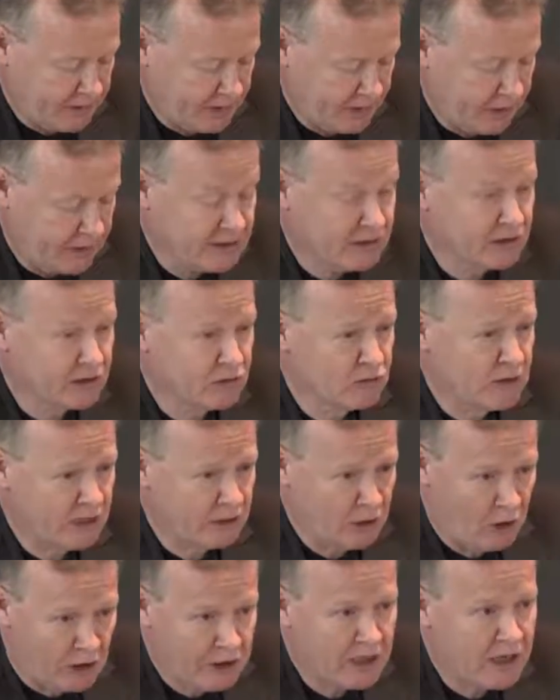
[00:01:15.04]
it's a great
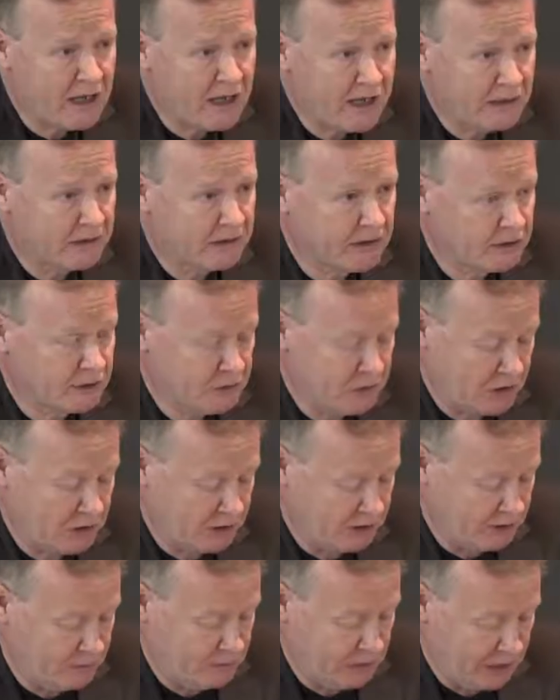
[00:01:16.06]
honor and
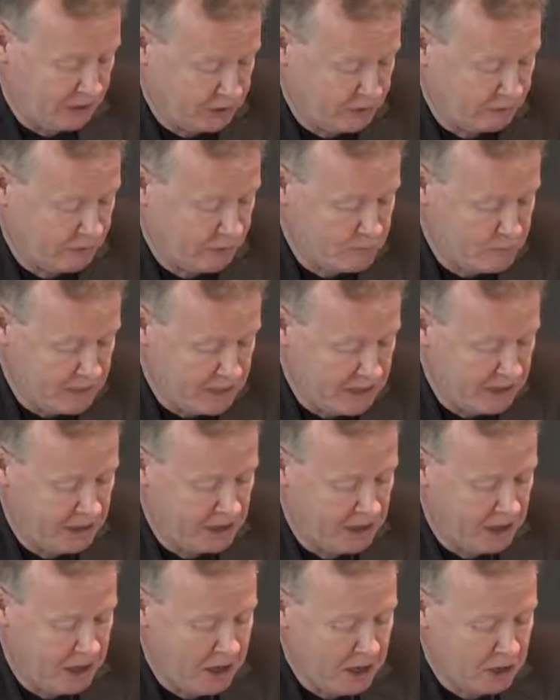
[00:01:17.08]
especially a pleasure for
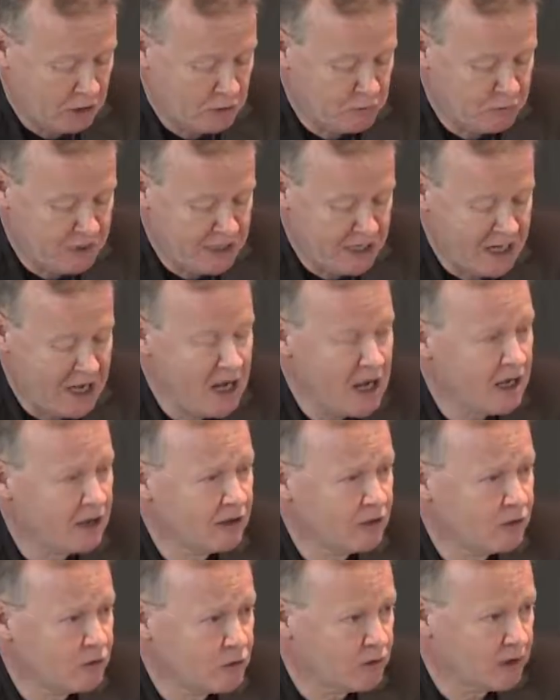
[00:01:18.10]
me to be here
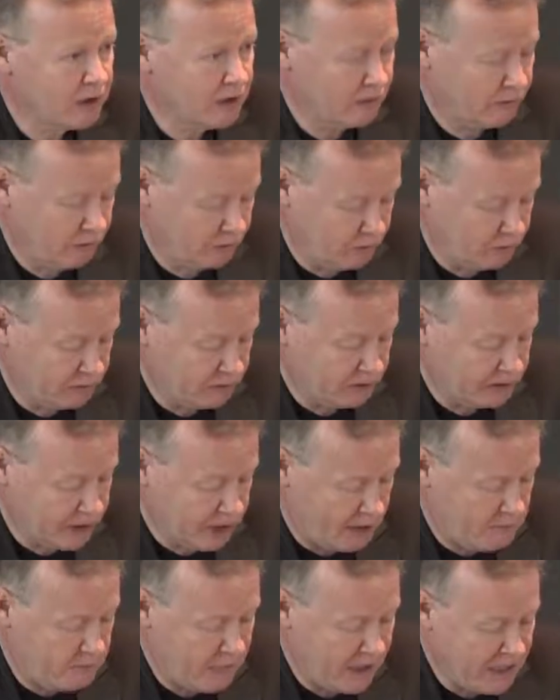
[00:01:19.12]
and to give you
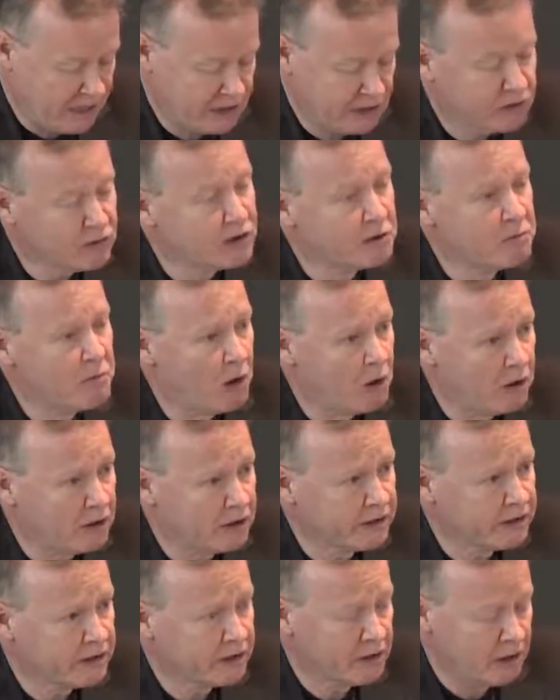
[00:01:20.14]
some basic
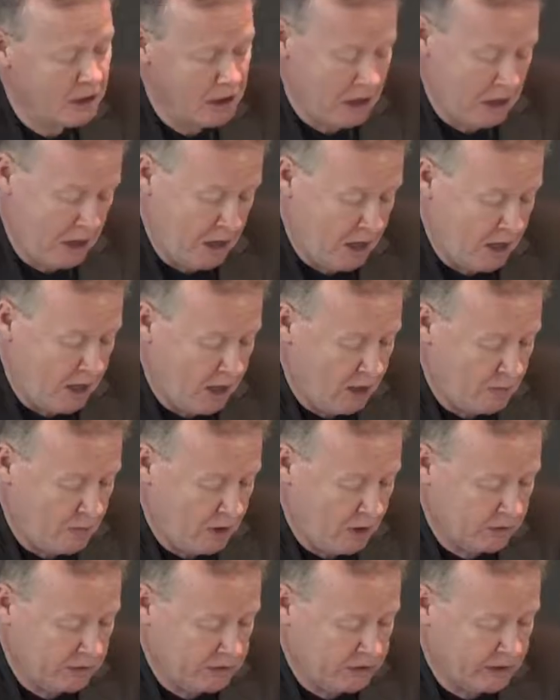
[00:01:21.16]
report
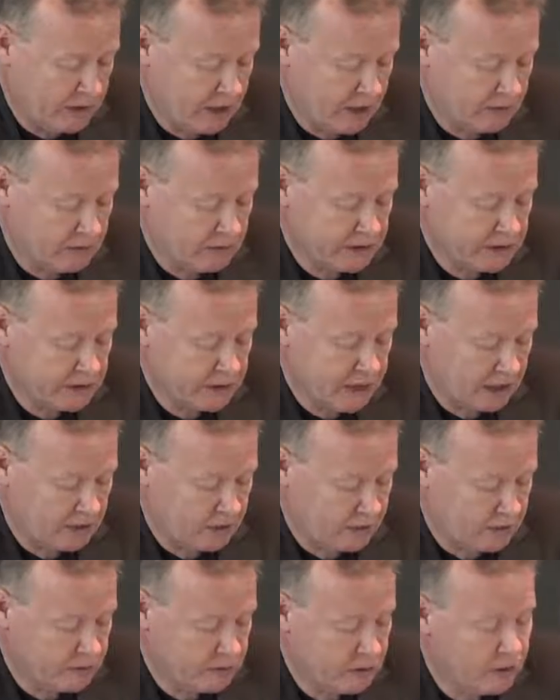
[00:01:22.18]
about the current
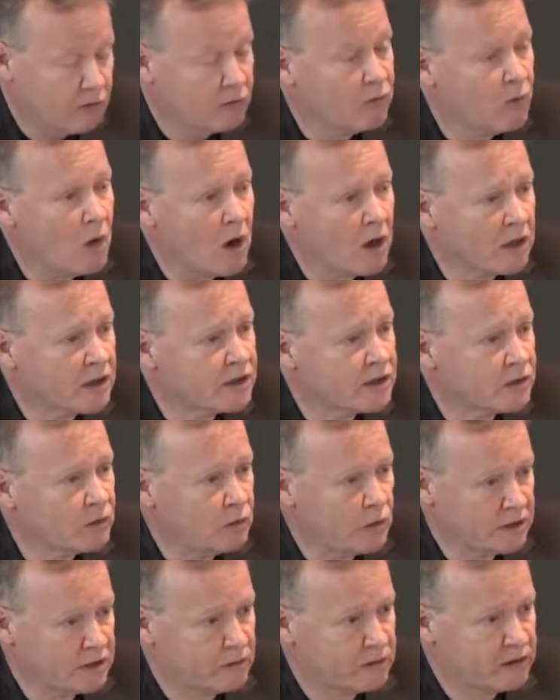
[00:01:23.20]
status of works
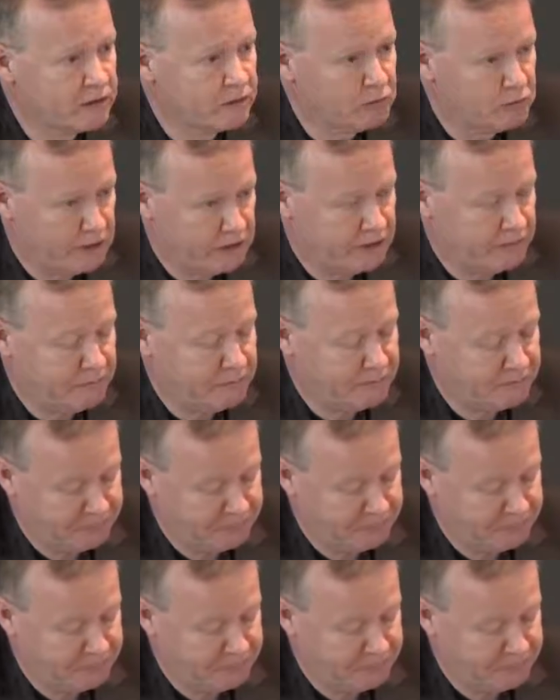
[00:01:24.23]
within RISM.